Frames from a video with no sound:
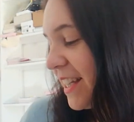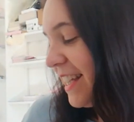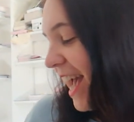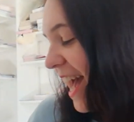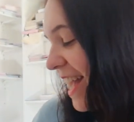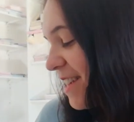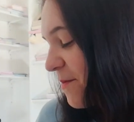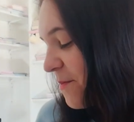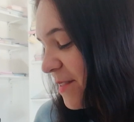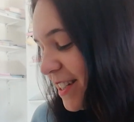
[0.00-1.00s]
Okay,
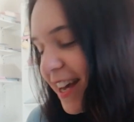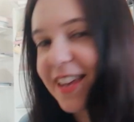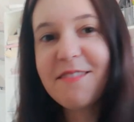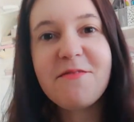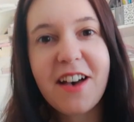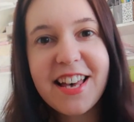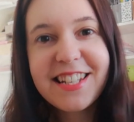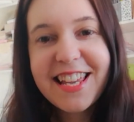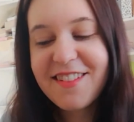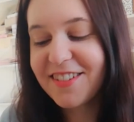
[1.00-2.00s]
so the
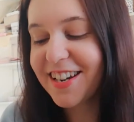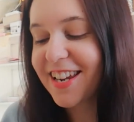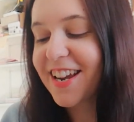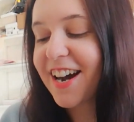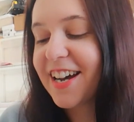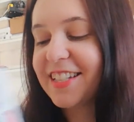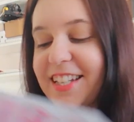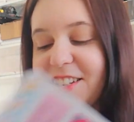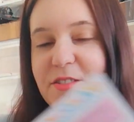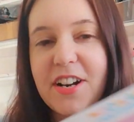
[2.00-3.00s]
first thing you want to do guys
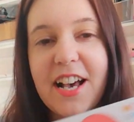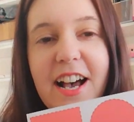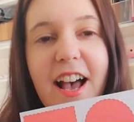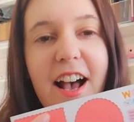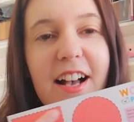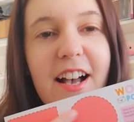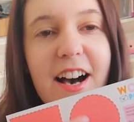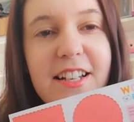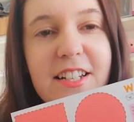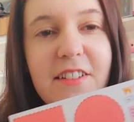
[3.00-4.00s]
is you want to
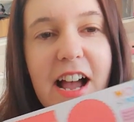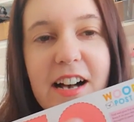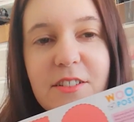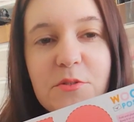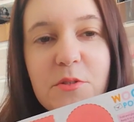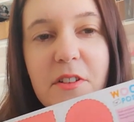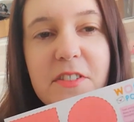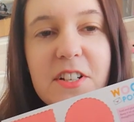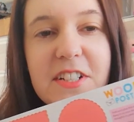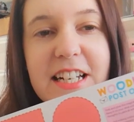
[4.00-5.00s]
cut around all of
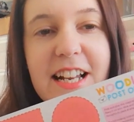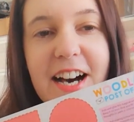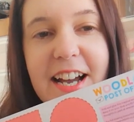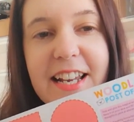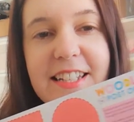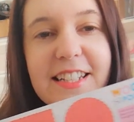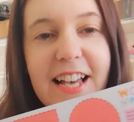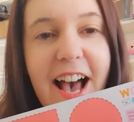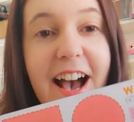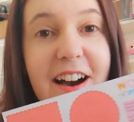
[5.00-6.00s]
the dotted lines to
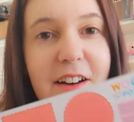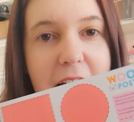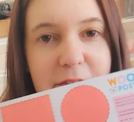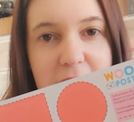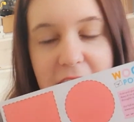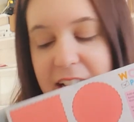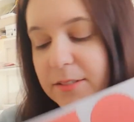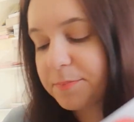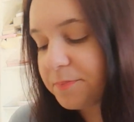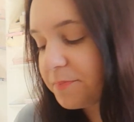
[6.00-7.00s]
cut out everything
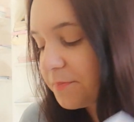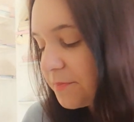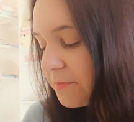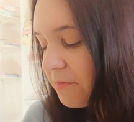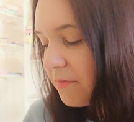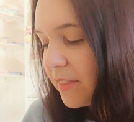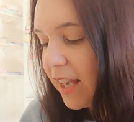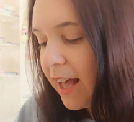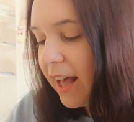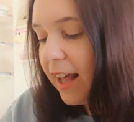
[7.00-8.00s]

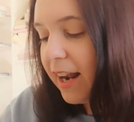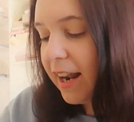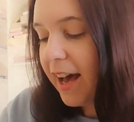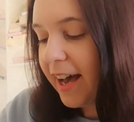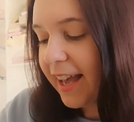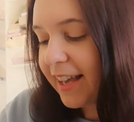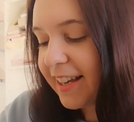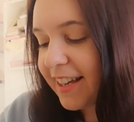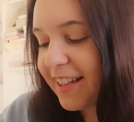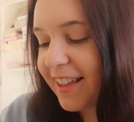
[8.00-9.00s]

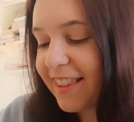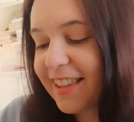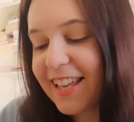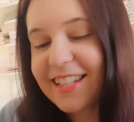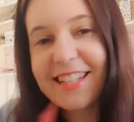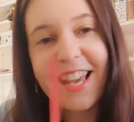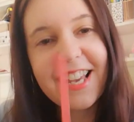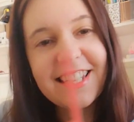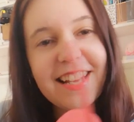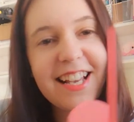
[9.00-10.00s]
like these
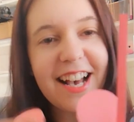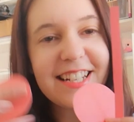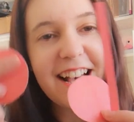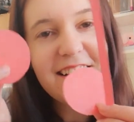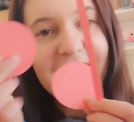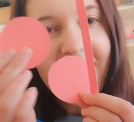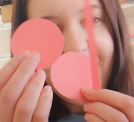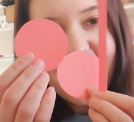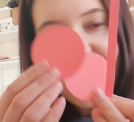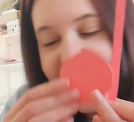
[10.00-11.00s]
things I cut out
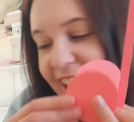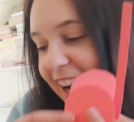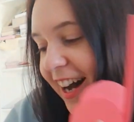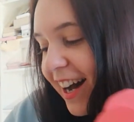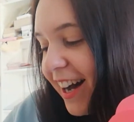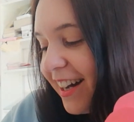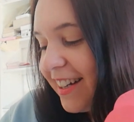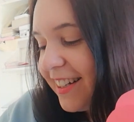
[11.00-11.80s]
earlier.